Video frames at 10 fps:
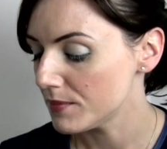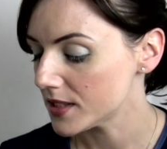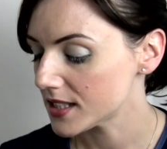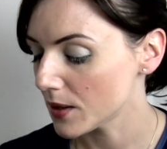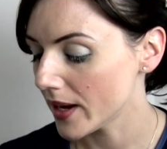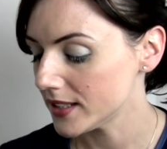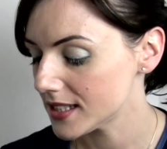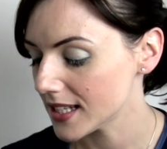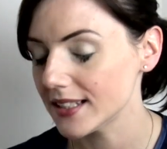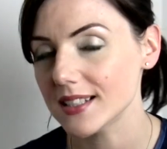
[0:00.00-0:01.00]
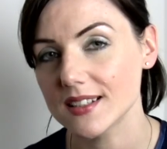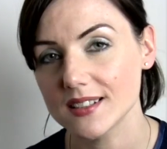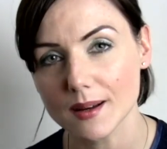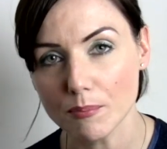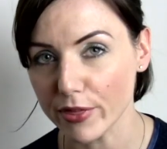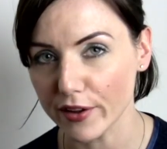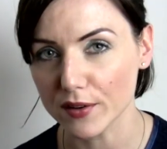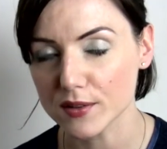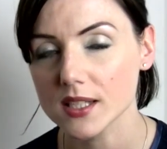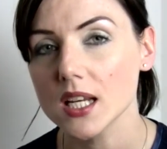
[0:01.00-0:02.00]
So I decided to dump
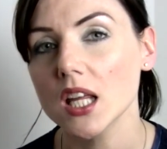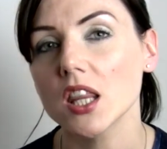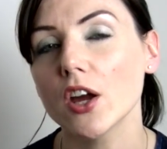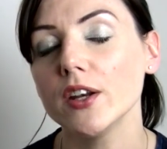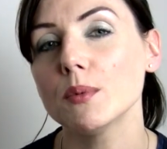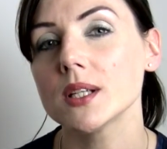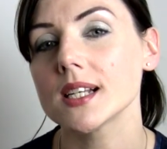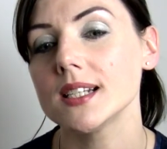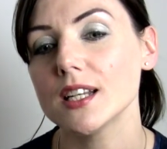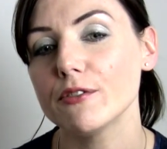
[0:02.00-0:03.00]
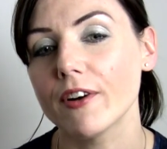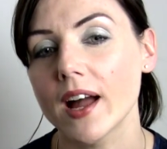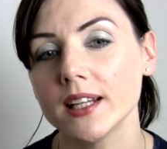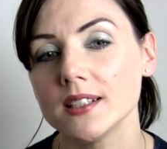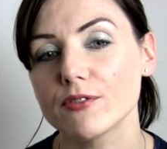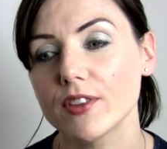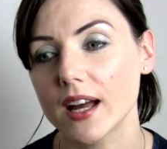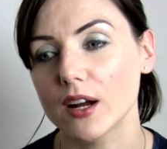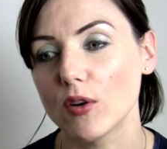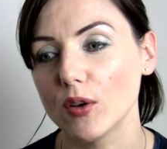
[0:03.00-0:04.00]
those. The only ones I did find for
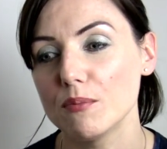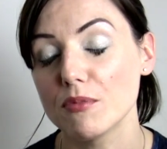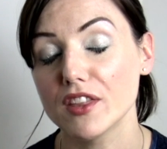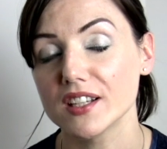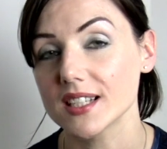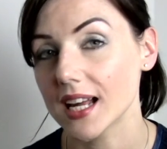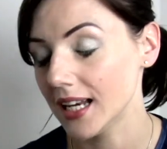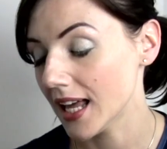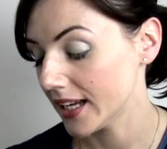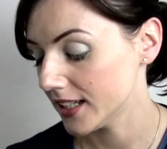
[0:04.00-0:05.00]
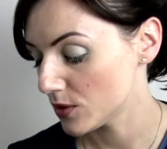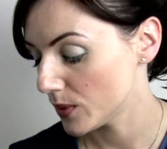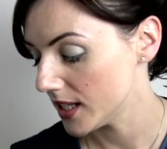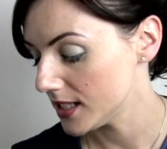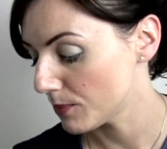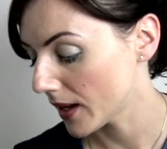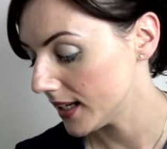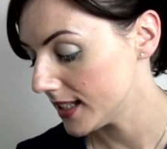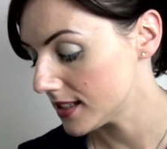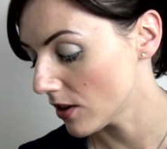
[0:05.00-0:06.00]
that column that I liked were these by
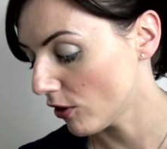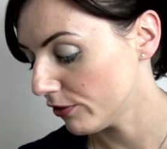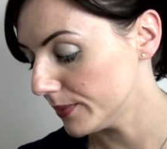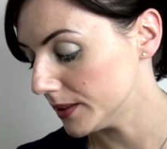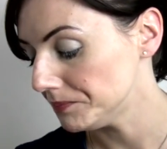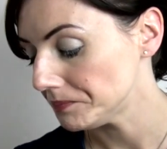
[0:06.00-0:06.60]
Lisa Hoffman.